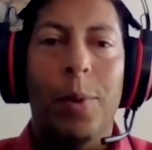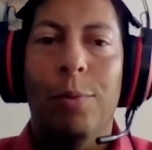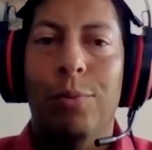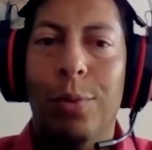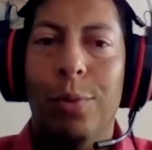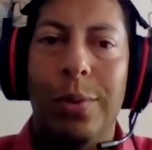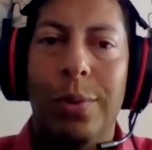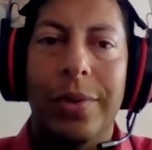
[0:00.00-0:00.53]

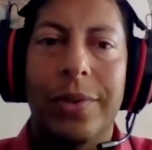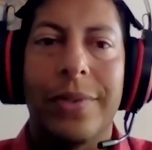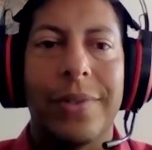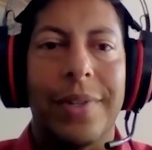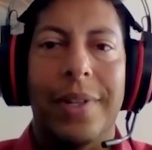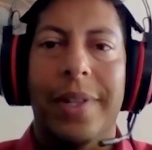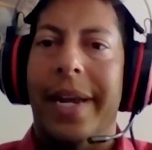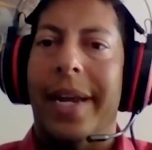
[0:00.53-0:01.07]
rules
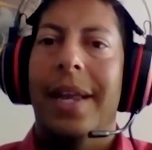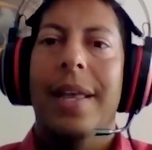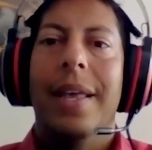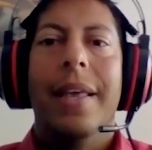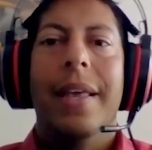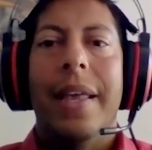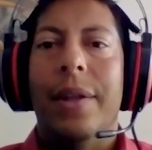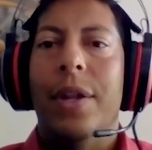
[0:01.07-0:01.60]
to
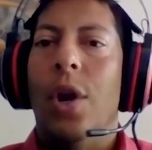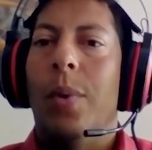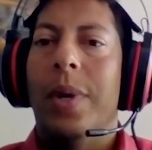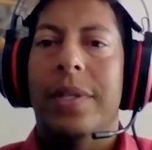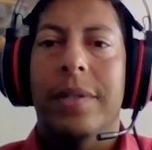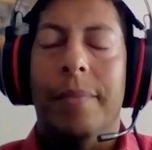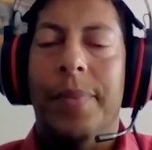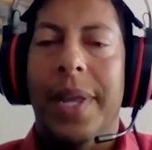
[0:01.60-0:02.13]
when
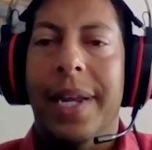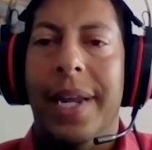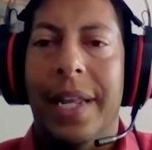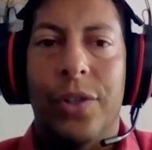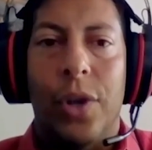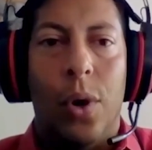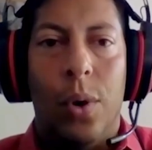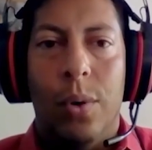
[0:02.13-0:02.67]
something gets
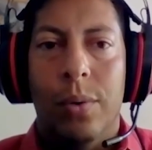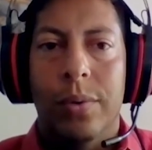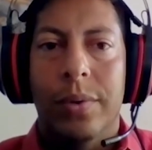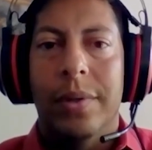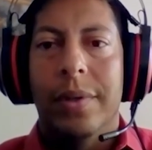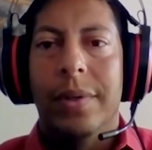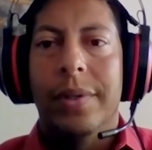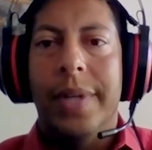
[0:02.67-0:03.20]
owned,
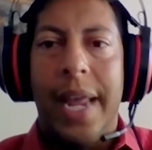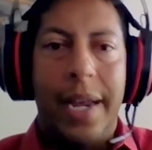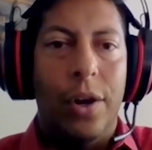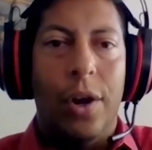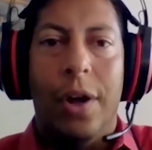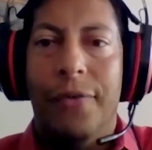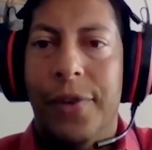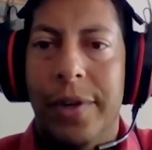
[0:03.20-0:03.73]
take it
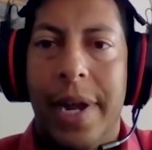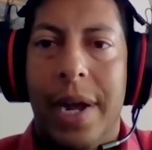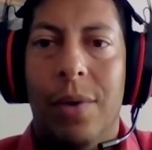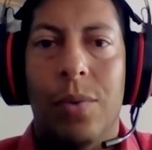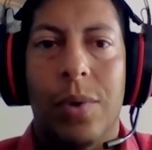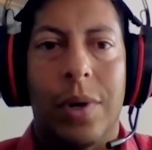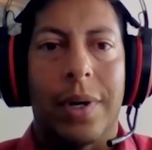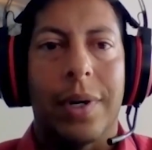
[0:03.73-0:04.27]
off your
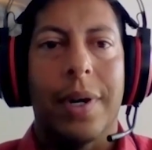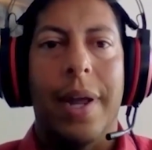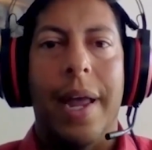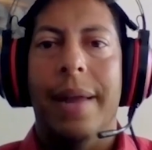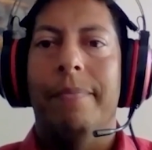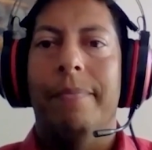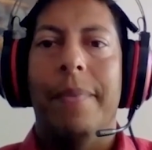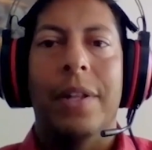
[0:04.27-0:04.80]
network
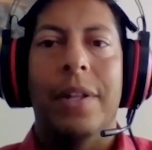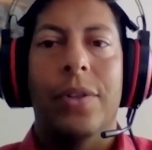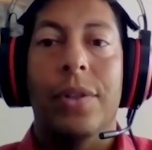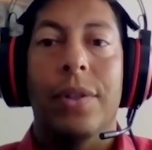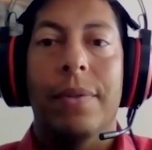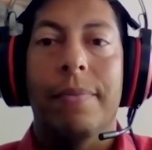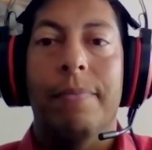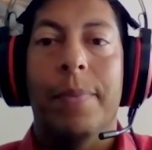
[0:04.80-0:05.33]
and
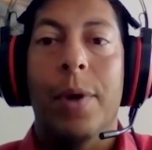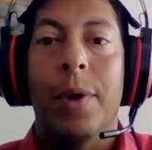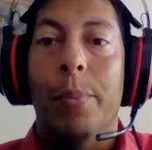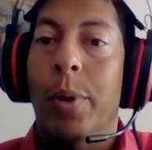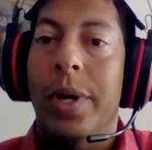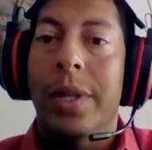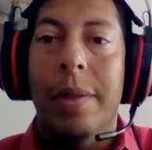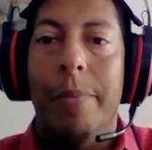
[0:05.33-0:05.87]

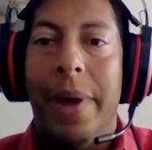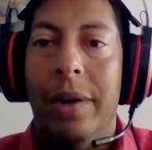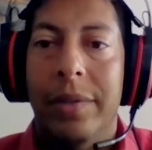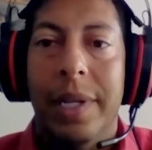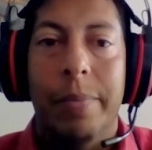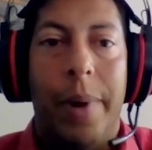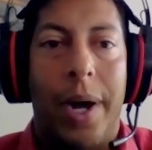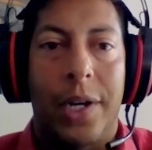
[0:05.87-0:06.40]
put it in the
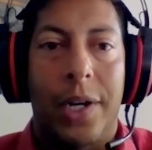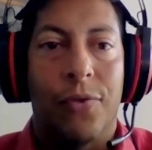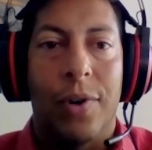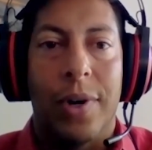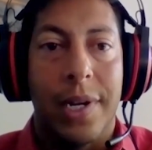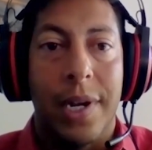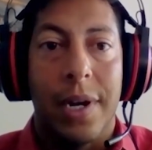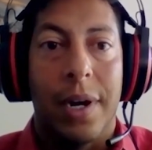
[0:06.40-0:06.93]
penalty box for a
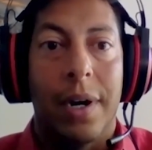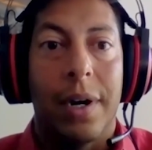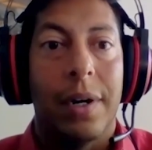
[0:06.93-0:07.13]
year.